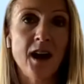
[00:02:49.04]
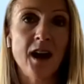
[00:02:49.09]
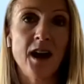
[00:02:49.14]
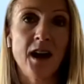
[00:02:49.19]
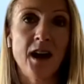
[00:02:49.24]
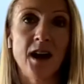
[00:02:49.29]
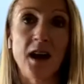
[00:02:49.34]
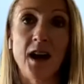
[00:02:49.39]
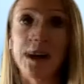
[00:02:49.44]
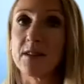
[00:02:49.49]

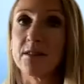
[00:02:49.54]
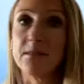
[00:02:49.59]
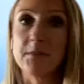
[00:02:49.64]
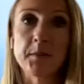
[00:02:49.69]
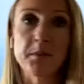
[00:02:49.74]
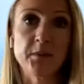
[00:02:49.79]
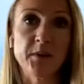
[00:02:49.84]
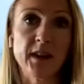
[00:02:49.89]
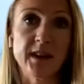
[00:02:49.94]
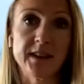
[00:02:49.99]
I can
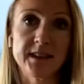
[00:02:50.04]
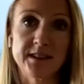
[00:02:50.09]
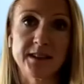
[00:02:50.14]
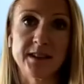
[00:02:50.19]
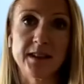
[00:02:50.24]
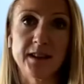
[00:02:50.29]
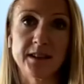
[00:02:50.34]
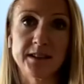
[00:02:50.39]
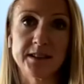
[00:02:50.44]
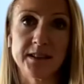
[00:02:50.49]
remember when I
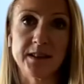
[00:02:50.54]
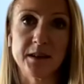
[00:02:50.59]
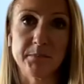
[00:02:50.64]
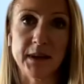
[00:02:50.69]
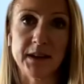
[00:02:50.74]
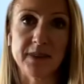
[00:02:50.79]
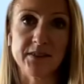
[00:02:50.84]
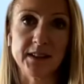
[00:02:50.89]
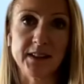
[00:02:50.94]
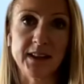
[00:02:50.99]
started
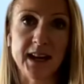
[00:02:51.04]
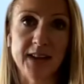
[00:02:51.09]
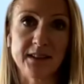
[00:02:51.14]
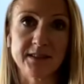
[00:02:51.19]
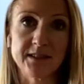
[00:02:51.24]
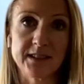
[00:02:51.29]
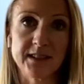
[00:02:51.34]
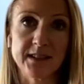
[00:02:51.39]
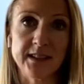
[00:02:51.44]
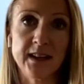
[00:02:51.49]
at Bedford and
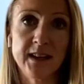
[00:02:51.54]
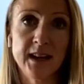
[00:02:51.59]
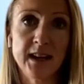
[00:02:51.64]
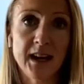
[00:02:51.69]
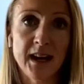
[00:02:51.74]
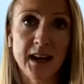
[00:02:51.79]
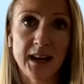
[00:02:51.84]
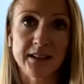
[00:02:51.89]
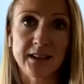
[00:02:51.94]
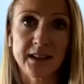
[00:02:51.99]
County
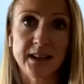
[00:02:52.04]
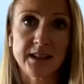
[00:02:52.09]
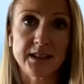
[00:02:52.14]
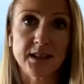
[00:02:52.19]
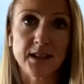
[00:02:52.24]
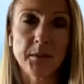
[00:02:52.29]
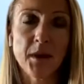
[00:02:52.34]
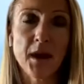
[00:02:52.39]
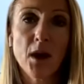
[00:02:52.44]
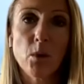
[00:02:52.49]

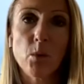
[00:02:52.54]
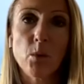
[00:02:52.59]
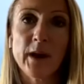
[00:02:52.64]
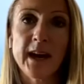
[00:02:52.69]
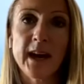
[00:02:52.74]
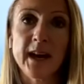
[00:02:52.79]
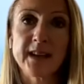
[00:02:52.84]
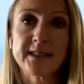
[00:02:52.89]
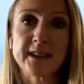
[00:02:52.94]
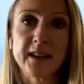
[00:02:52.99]
Athletics Club,
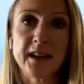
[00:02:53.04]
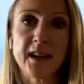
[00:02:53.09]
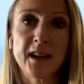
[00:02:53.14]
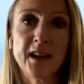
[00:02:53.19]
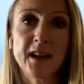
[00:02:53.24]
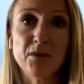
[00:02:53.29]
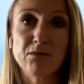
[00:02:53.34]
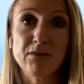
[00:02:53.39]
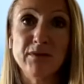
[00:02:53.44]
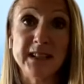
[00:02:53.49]
we had
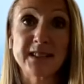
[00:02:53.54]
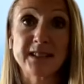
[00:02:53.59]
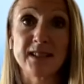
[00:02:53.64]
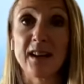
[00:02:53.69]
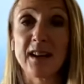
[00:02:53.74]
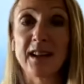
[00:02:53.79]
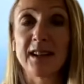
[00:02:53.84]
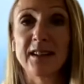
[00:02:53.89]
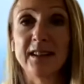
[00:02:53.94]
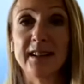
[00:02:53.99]
a
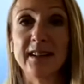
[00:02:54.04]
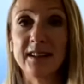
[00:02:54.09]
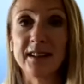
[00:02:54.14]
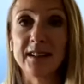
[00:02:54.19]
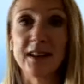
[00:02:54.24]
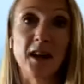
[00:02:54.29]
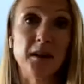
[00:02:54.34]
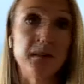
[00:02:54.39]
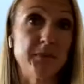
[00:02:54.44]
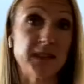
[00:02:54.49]

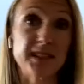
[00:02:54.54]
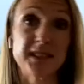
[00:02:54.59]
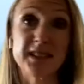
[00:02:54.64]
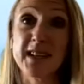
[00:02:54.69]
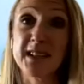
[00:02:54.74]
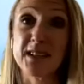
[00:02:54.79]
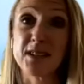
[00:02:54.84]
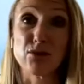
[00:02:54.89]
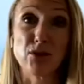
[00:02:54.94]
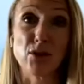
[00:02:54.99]
recycling, because
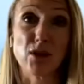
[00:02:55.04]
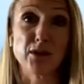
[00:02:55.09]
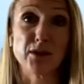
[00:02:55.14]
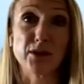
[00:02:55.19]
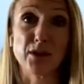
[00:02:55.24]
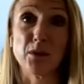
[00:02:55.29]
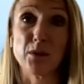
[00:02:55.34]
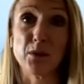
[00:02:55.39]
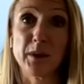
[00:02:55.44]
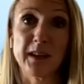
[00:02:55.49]
kids grow
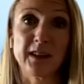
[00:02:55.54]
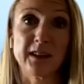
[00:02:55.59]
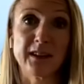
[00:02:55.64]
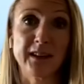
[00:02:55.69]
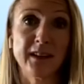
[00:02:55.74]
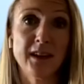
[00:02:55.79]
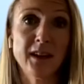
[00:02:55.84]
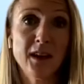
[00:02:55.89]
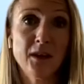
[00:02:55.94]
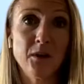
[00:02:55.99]
so
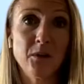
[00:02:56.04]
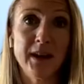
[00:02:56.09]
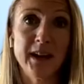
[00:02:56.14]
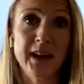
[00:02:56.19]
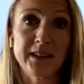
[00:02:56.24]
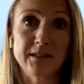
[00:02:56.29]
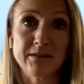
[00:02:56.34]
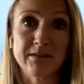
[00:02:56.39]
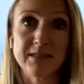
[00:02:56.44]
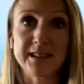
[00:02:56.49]
quickly, we
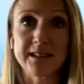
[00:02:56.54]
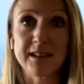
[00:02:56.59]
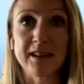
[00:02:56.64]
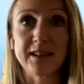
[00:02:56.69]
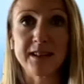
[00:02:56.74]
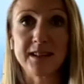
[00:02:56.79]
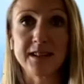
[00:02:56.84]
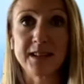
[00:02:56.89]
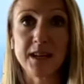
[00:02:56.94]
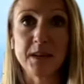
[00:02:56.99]
had a
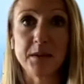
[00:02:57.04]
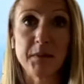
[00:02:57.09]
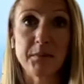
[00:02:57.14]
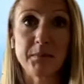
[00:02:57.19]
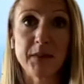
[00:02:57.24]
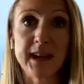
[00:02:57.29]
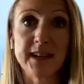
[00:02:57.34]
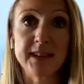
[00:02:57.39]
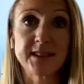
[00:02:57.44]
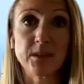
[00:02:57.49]
recycling scheme
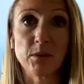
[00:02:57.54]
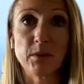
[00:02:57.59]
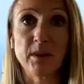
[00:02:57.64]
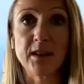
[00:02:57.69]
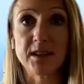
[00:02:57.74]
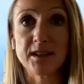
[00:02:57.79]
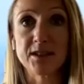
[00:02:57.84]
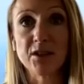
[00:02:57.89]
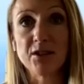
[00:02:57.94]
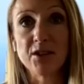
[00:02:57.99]
in place. So
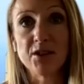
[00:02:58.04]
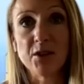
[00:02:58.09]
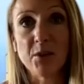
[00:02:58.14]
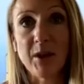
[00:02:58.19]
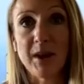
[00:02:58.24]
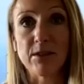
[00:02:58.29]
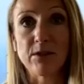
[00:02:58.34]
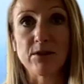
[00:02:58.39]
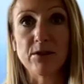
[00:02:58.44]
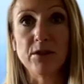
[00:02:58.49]
as soon as
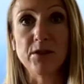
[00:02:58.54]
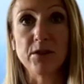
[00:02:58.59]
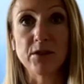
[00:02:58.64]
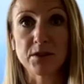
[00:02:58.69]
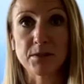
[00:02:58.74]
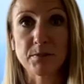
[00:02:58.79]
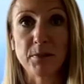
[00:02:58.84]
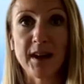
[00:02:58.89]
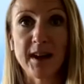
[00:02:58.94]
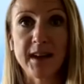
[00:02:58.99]
you outgrew
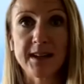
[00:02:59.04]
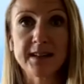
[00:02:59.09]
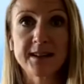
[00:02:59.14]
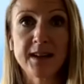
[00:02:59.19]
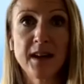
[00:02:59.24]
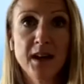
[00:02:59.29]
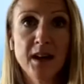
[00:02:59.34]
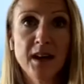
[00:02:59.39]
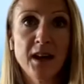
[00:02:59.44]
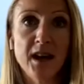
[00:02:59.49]
your
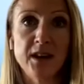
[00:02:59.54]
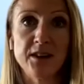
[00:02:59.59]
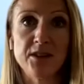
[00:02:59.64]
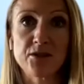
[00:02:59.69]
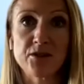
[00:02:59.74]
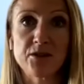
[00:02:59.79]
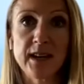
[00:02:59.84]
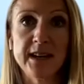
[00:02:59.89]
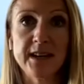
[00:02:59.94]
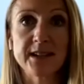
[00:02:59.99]
spikes and
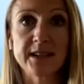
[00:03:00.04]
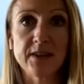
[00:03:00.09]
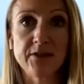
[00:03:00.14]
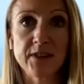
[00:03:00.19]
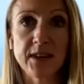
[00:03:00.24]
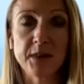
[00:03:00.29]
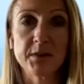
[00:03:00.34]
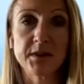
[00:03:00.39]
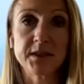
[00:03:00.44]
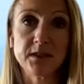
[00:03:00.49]
your trainers,
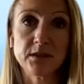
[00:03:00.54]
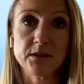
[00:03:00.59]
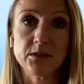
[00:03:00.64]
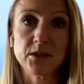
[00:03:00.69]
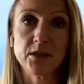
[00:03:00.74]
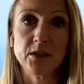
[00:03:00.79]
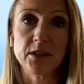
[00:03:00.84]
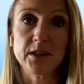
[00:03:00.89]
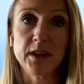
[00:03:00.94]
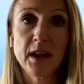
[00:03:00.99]
if they were still
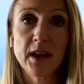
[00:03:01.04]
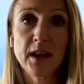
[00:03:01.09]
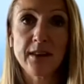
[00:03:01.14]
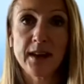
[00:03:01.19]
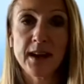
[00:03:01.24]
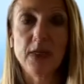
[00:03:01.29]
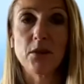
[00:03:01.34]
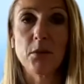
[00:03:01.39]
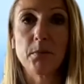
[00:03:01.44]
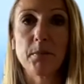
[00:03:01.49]
good,
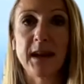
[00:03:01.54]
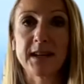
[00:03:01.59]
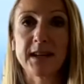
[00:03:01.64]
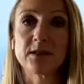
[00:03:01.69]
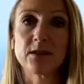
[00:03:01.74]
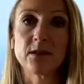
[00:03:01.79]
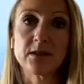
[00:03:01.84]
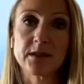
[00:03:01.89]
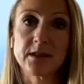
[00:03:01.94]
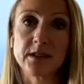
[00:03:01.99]
they got
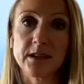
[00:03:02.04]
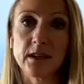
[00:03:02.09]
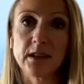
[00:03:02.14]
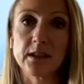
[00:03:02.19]
passed on to